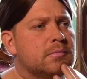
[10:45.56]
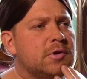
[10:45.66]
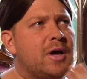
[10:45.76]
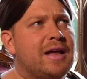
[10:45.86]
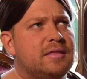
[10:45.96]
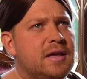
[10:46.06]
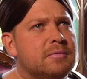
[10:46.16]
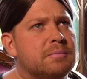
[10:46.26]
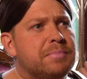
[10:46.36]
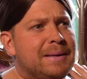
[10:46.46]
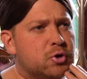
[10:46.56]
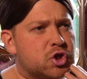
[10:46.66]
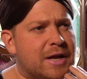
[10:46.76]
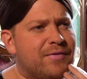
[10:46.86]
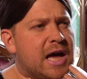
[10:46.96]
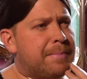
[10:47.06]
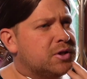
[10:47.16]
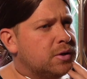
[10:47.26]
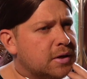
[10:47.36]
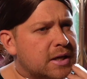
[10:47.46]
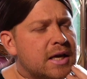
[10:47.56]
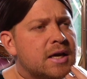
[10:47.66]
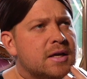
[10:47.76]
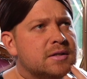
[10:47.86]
I think that people should have the opportunity